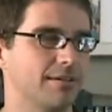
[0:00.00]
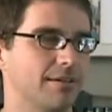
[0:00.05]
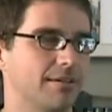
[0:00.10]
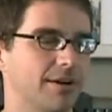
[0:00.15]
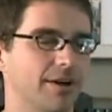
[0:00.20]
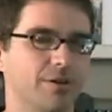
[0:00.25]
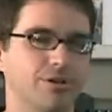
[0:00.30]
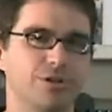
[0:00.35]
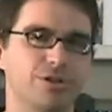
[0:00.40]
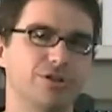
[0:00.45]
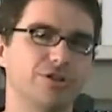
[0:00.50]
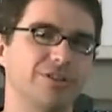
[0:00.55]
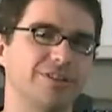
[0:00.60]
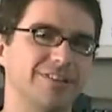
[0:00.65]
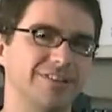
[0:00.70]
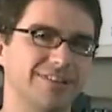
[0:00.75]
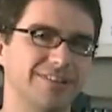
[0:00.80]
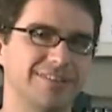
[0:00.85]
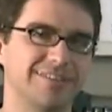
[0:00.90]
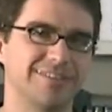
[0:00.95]
understood
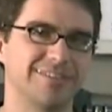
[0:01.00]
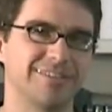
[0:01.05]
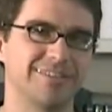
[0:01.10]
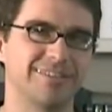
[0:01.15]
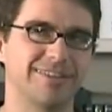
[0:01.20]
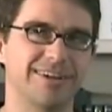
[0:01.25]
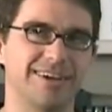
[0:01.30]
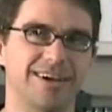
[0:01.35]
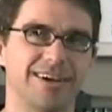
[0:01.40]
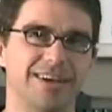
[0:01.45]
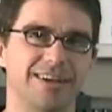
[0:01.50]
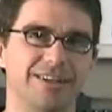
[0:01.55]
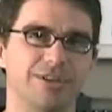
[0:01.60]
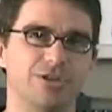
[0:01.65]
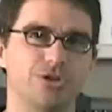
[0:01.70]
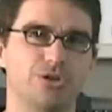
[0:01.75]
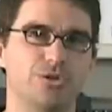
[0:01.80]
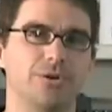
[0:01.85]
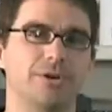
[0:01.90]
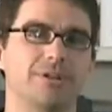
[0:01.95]
it, and
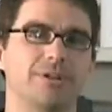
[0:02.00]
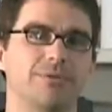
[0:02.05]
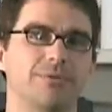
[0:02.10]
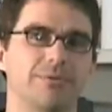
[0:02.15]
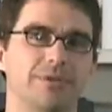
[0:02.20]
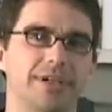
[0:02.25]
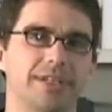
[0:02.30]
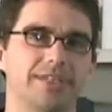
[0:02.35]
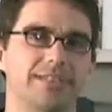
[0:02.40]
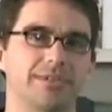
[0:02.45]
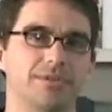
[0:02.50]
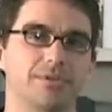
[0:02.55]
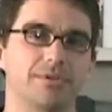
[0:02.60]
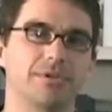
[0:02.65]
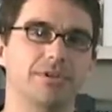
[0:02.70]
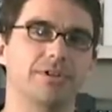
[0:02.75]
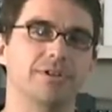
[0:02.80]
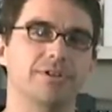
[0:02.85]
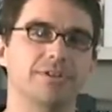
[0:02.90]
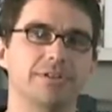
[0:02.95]
enjoyed it when I did it with
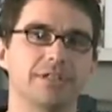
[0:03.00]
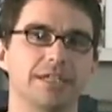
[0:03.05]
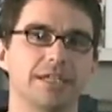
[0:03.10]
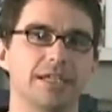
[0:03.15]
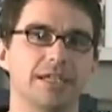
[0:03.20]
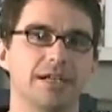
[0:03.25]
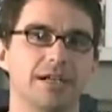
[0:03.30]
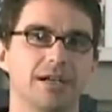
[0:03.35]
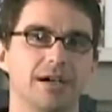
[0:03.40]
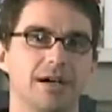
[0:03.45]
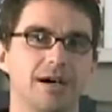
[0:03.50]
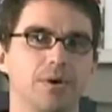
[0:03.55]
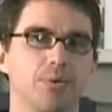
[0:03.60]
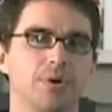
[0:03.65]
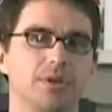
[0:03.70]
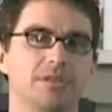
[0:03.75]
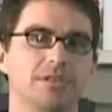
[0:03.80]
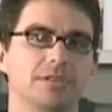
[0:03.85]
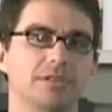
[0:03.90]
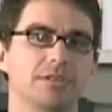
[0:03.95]
her, I
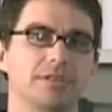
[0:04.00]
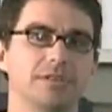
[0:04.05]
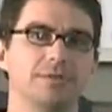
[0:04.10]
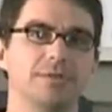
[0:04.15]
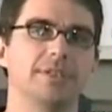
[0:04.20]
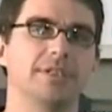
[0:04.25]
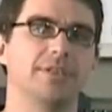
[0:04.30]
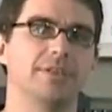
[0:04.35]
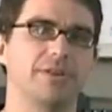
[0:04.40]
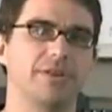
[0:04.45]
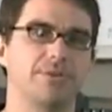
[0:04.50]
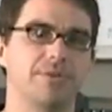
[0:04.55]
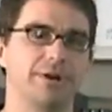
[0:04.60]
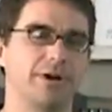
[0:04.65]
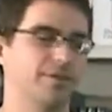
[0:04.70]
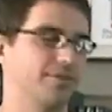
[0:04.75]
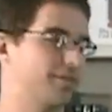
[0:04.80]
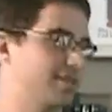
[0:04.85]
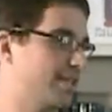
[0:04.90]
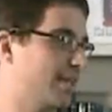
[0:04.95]
wasn't doing it
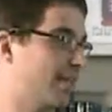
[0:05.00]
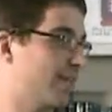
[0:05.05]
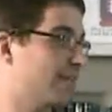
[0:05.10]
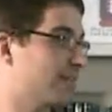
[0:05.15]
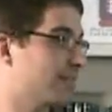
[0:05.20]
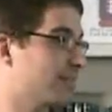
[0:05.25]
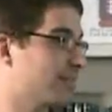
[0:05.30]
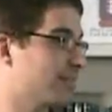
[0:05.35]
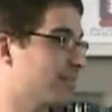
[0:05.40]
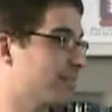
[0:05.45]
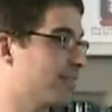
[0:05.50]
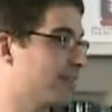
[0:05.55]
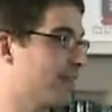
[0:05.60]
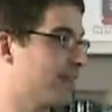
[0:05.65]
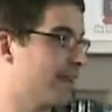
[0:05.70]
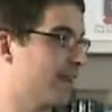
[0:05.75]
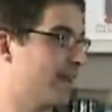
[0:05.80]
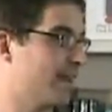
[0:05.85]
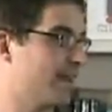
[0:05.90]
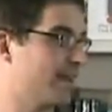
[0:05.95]
throughout the day.
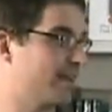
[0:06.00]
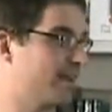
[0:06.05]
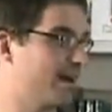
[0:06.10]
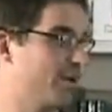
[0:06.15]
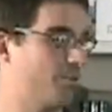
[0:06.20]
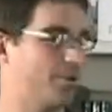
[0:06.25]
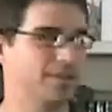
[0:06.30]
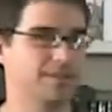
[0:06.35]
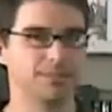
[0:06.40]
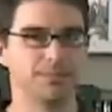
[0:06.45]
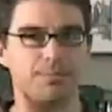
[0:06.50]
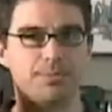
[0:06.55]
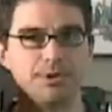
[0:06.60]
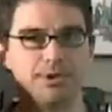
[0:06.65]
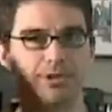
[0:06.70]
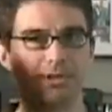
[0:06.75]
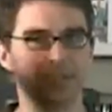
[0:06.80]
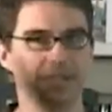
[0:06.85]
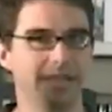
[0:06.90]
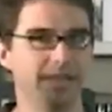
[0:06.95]
And I wasn't
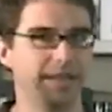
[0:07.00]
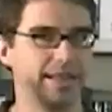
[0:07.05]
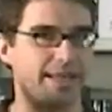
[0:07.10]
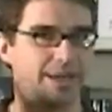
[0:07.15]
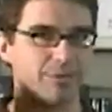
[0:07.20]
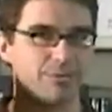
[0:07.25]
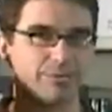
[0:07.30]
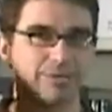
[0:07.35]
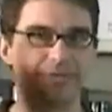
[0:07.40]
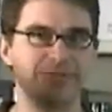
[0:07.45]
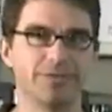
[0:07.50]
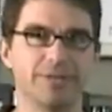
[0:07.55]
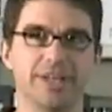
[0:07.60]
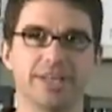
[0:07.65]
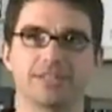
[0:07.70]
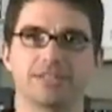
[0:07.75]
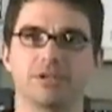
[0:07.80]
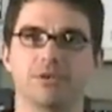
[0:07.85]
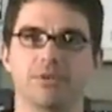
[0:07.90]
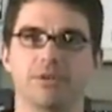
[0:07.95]
building that
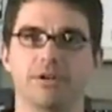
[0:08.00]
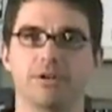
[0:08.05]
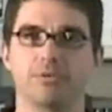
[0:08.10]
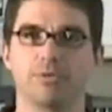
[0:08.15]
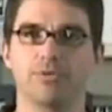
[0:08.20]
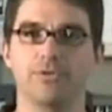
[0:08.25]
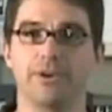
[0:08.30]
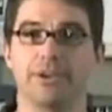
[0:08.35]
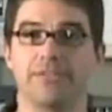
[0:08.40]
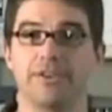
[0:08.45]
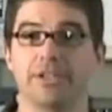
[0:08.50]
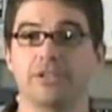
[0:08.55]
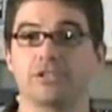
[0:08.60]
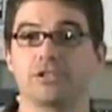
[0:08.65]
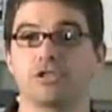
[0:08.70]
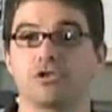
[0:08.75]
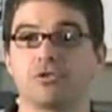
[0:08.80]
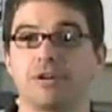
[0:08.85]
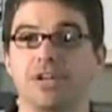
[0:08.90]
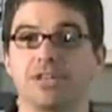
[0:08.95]
reflex to where if, I was
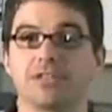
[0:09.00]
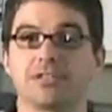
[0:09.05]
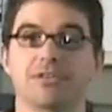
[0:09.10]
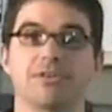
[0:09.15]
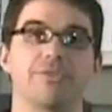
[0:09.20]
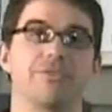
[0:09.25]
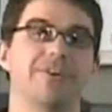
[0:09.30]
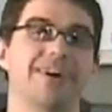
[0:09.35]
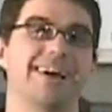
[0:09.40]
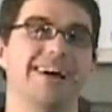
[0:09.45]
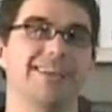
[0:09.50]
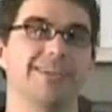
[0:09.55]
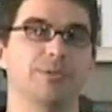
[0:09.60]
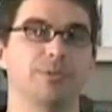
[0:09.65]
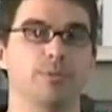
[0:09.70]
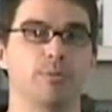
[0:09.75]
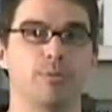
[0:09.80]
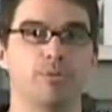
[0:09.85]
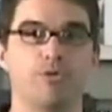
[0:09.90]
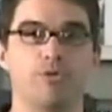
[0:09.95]
stressed or if I had to
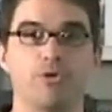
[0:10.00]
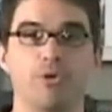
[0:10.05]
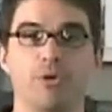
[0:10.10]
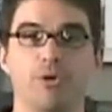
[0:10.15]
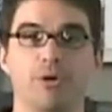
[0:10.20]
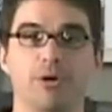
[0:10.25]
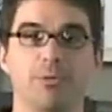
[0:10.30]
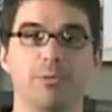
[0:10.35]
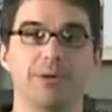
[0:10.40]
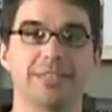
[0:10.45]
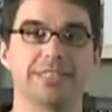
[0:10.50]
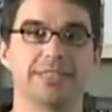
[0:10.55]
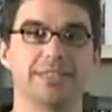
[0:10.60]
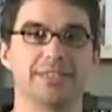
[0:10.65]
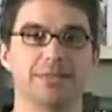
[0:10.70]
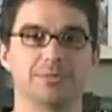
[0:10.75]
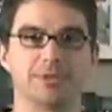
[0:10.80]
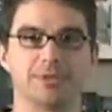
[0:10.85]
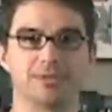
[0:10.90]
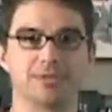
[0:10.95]
perform, about to get
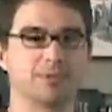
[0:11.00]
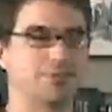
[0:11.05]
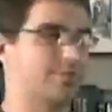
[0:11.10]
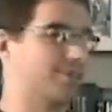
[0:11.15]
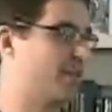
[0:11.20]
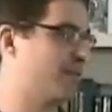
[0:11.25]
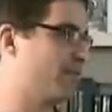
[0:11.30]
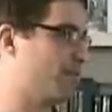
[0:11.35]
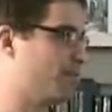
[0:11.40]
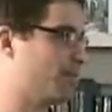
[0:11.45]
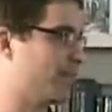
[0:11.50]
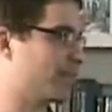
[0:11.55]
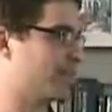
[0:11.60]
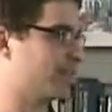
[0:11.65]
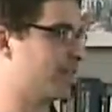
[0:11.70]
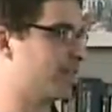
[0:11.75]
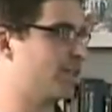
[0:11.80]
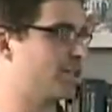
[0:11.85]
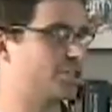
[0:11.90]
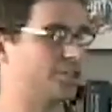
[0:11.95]
up to give a
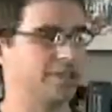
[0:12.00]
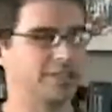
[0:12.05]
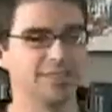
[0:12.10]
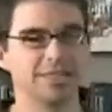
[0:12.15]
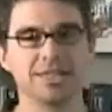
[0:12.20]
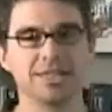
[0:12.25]
presentation,